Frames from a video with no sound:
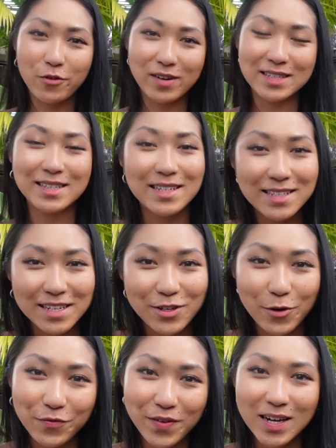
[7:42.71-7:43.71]
Join me over at
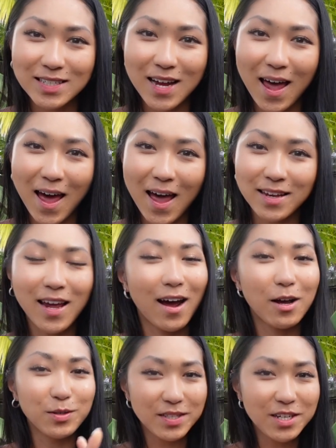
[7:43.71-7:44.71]
cesia.fit.
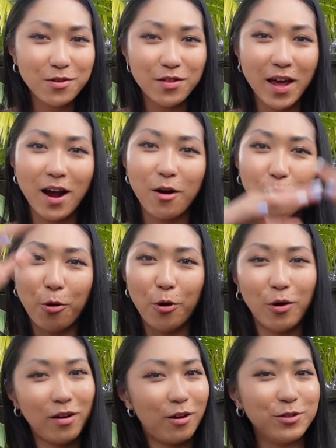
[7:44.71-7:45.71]
And yeah, I'll see you
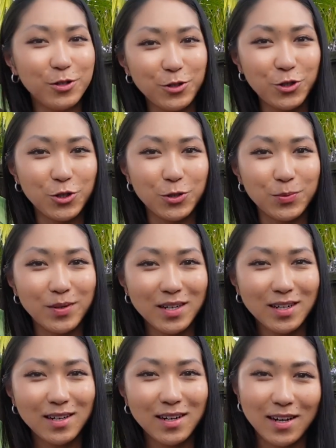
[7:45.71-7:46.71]
there or on
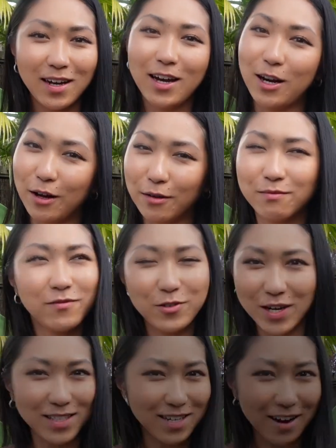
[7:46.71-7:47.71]
YouTube in
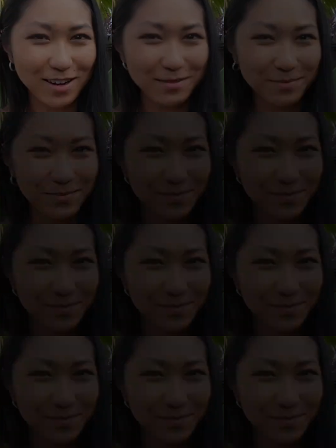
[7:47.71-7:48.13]
a few days'